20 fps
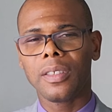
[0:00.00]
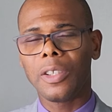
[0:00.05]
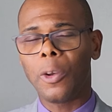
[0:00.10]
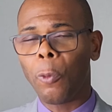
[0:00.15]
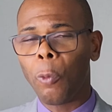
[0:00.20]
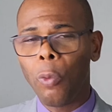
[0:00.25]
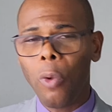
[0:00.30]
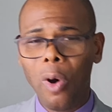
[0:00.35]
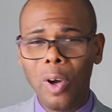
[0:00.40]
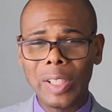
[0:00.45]
The
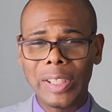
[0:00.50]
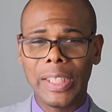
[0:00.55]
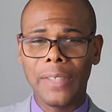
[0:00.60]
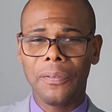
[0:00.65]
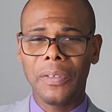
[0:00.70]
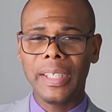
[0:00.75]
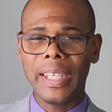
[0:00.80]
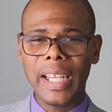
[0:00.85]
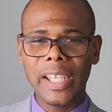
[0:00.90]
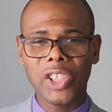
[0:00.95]
word
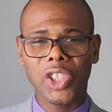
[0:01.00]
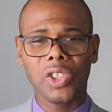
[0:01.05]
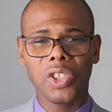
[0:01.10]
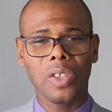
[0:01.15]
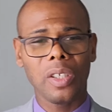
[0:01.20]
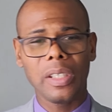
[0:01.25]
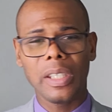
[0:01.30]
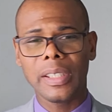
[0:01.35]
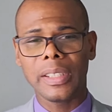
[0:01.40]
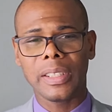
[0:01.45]

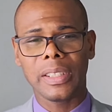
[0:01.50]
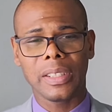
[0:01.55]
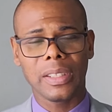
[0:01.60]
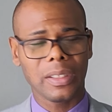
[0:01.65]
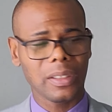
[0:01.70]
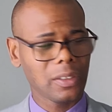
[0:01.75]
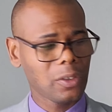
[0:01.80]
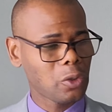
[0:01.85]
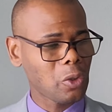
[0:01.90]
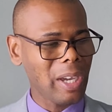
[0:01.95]
divination
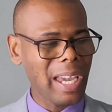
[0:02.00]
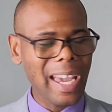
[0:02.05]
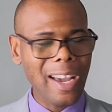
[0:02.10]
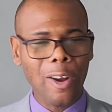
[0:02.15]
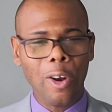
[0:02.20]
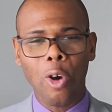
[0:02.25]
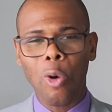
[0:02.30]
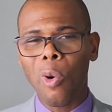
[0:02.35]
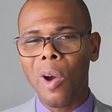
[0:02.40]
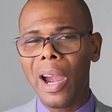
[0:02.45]
is to
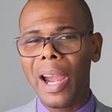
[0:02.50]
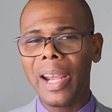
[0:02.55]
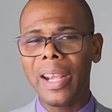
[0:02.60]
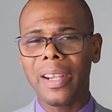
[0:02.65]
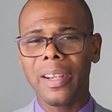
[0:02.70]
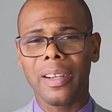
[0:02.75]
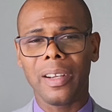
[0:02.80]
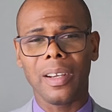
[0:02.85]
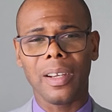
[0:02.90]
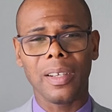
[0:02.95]

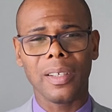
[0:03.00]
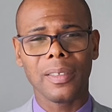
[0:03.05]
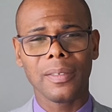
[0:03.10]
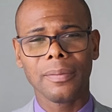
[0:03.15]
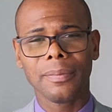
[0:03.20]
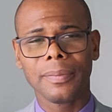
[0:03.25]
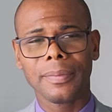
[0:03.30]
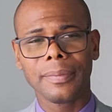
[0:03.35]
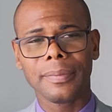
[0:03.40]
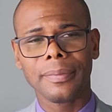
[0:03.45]
inquire,
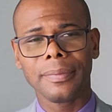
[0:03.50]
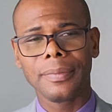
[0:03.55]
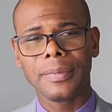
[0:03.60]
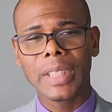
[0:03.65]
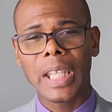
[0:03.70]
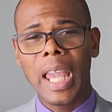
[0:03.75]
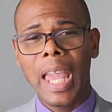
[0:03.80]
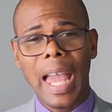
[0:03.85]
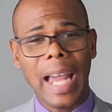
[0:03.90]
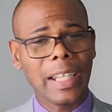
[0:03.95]

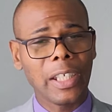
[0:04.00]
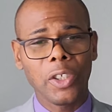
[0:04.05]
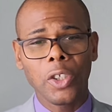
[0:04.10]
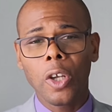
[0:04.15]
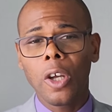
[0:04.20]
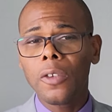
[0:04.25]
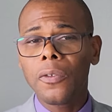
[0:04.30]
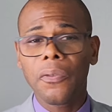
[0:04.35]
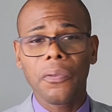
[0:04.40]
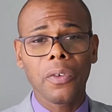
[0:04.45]
and
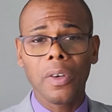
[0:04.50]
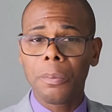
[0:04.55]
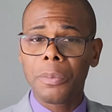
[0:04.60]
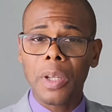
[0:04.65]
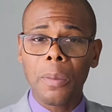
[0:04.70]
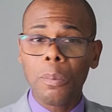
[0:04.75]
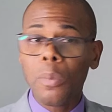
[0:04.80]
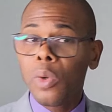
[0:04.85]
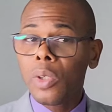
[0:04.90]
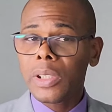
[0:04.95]
not from
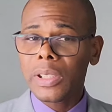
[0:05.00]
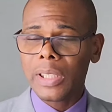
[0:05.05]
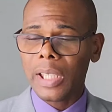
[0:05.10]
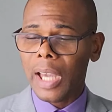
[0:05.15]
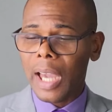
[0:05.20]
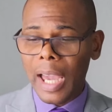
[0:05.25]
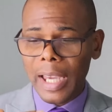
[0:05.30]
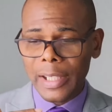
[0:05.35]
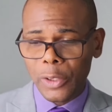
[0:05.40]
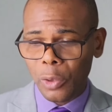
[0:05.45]
the Most
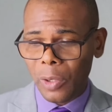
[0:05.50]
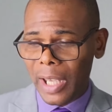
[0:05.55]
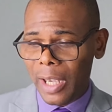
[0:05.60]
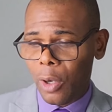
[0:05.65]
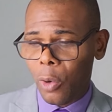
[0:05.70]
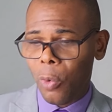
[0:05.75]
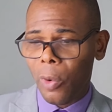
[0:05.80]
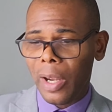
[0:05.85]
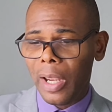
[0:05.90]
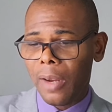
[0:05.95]
High, to
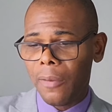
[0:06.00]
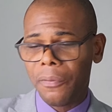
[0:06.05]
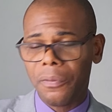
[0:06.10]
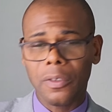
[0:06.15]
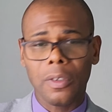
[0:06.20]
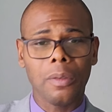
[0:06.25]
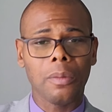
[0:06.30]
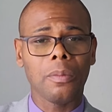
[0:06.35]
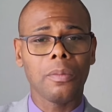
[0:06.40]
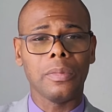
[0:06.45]
inquire
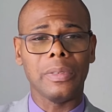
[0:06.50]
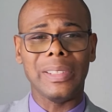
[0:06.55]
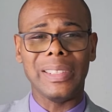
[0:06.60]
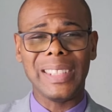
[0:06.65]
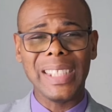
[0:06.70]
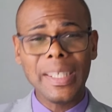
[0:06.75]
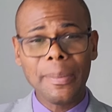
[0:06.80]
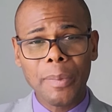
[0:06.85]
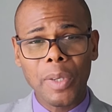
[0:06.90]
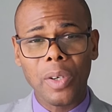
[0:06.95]
from
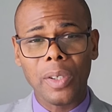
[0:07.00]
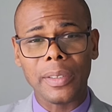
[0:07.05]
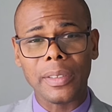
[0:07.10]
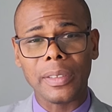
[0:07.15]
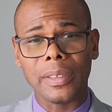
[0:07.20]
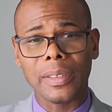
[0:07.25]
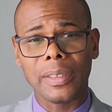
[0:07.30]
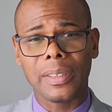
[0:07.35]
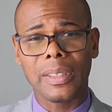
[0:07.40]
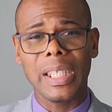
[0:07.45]

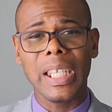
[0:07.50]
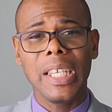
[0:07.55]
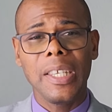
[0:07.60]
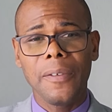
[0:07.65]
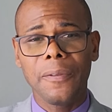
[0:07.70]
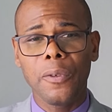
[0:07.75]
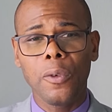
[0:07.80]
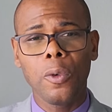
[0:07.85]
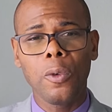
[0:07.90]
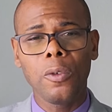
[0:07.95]
demons,
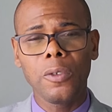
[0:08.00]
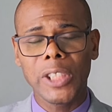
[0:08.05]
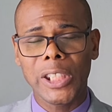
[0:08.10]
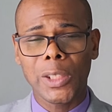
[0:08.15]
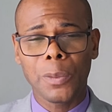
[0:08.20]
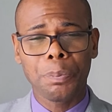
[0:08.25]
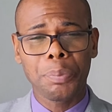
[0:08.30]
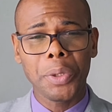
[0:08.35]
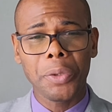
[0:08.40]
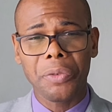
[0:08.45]
evil
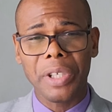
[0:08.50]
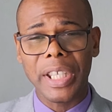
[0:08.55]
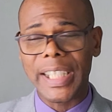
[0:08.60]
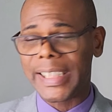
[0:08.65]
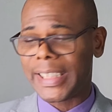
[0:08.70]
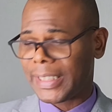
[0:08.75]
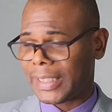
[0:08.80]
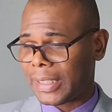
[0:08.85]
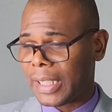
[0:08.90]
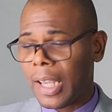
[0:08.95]

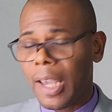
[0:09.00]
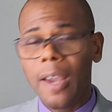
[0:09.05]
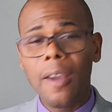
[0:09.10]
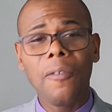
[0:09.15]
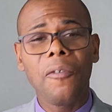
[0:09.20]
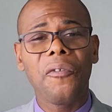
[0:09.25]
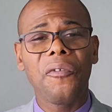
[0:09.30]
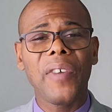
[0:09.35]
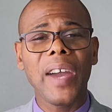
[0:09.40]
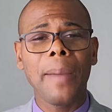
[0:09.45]
spirits,
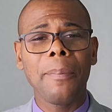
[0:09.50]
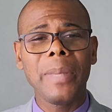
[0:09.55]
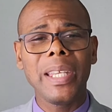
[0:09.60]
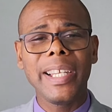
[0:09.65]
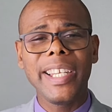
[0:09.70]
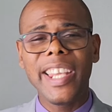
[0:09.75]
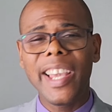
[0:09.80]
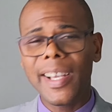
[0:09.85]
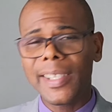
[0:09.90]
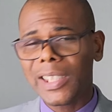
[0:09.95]

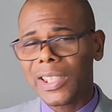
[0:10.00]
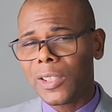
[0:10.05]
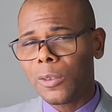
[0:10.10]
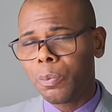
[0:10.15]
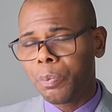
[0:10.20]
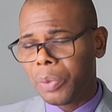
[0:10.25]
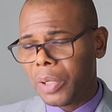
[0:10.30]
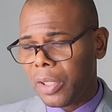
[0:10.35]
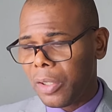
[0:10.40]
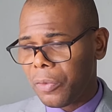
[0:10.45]
familiar
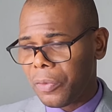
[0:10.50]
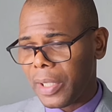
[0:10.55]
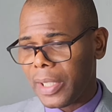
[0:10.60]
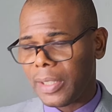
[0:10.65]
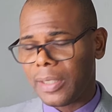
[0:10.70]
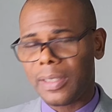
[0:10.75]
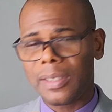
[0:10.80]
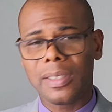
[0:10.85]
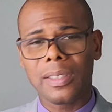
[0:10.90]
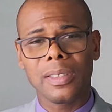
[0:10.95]

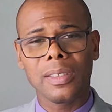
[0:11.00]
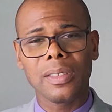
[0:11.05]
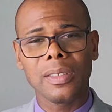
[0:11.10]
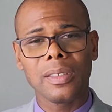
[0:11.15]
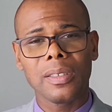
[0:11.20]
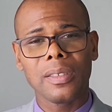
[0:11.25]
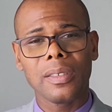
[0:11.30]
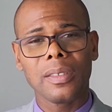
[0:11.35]
spirits.